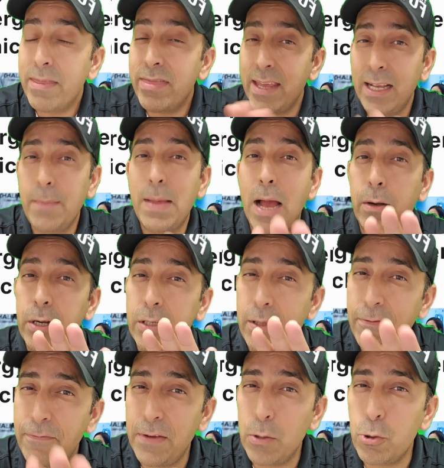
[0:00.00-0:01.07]
But think about it,
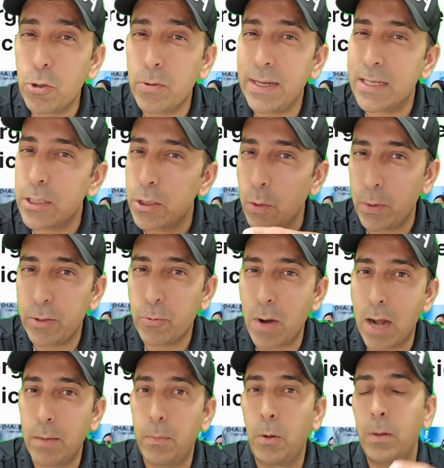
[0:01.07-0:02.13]
the future is so
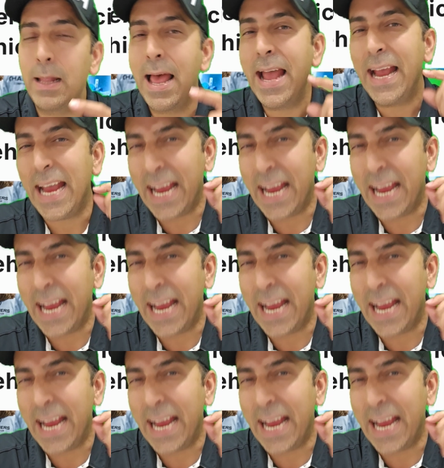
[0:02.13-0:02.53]
incredible.